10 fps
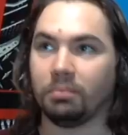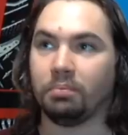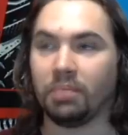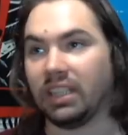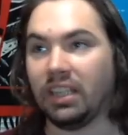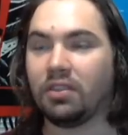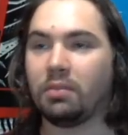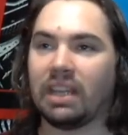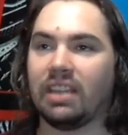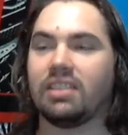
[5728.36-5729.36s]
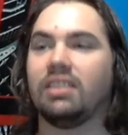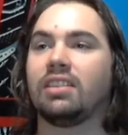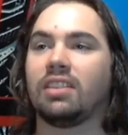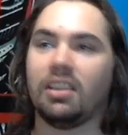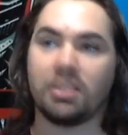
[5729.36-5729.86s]
believe them, I guess, in
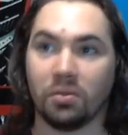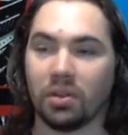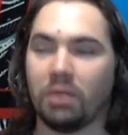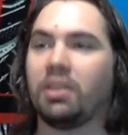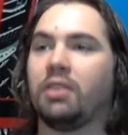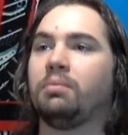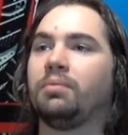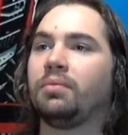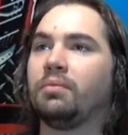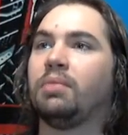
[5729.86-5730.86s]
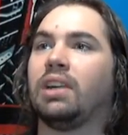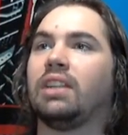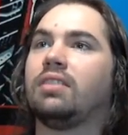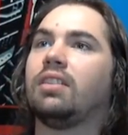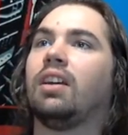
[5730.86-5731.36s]
this case, agree with them.
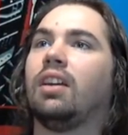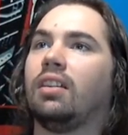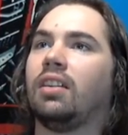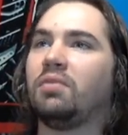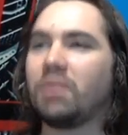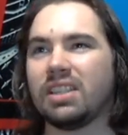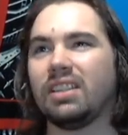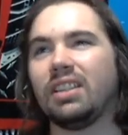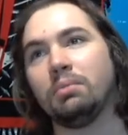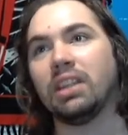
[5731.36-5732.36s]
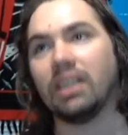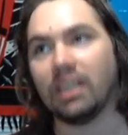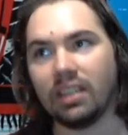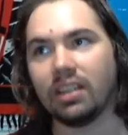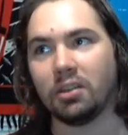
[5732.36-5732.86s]
But I've recently been
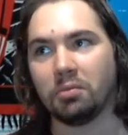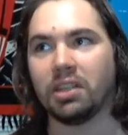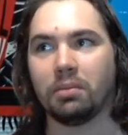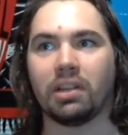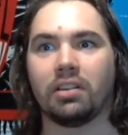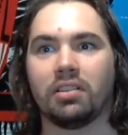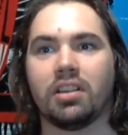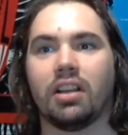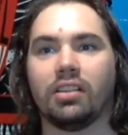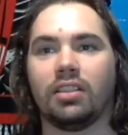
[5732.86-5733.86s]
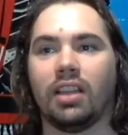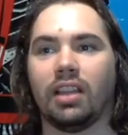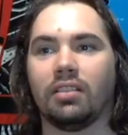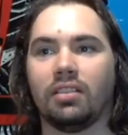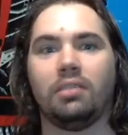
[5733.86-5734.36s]
eating peanut butter and chocolate
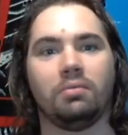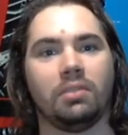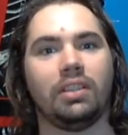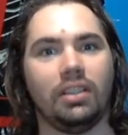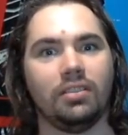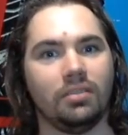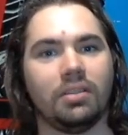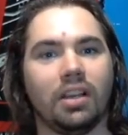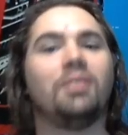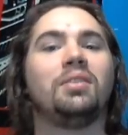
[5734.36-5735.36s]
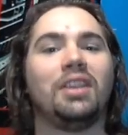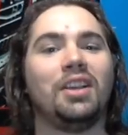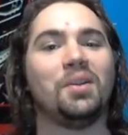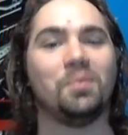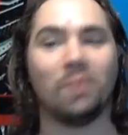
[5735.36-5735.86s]
together, and they really do go
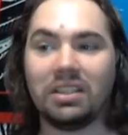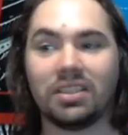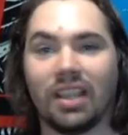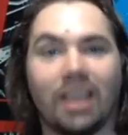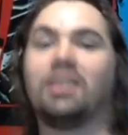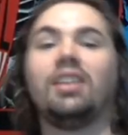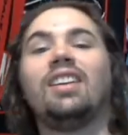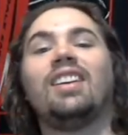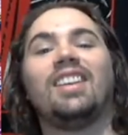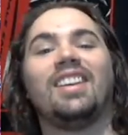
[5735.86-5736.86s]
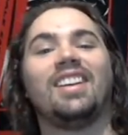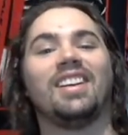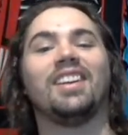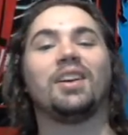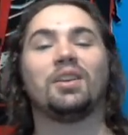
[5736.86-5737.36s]
well together.
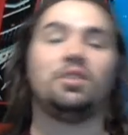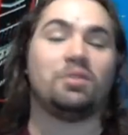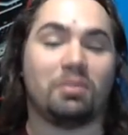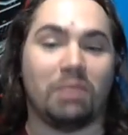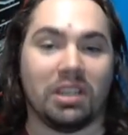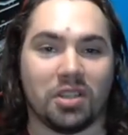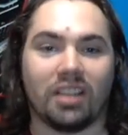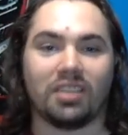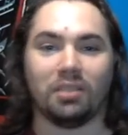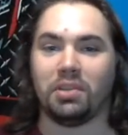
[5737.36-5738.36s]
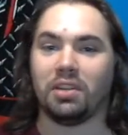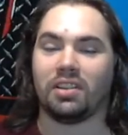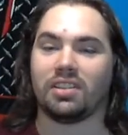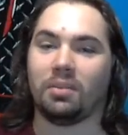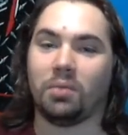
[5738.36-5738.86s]
I used to be a chocolate
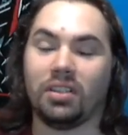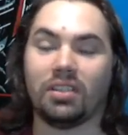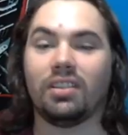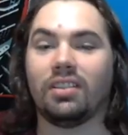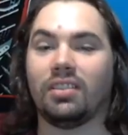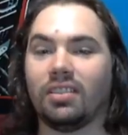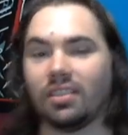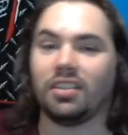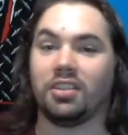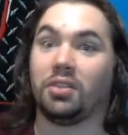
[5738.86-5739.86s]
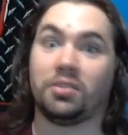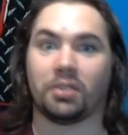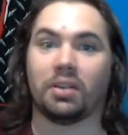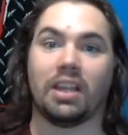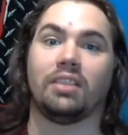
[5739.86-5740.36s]
purist. I wouldn't
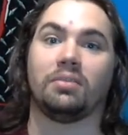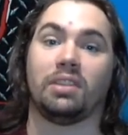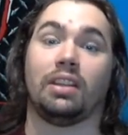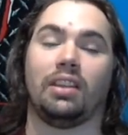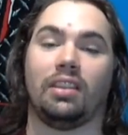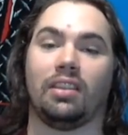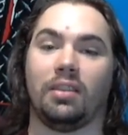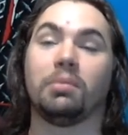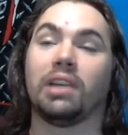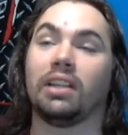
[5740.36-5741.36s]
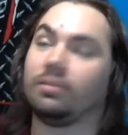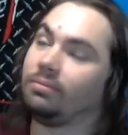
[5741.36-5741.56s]
adulterate it with anything, but